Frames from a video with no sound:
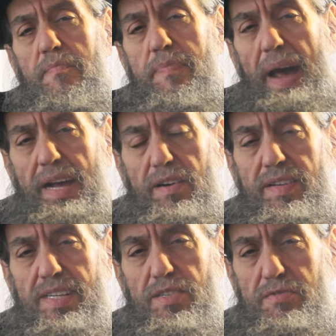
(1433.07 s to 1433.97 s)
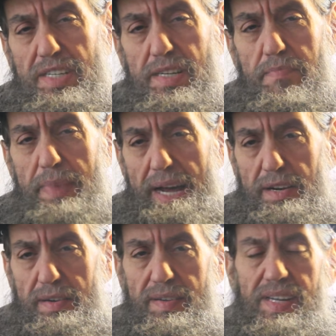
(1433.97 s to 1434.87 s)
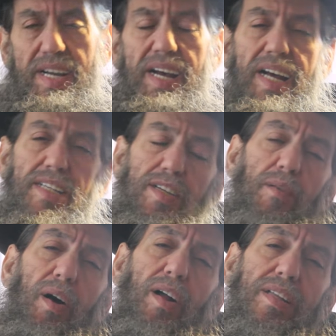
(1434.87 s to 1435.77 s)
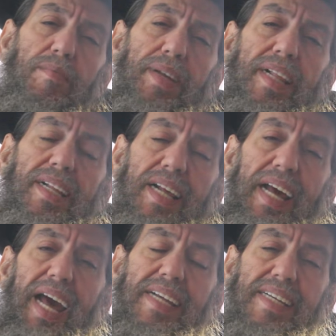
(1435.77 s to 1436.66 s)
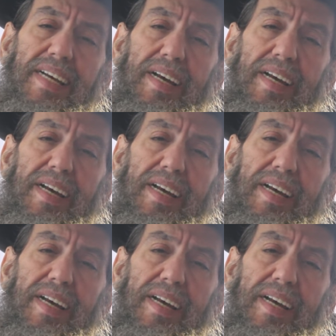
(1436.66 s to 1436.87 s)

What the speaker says: baker, this Christian baker. And so ultimately the case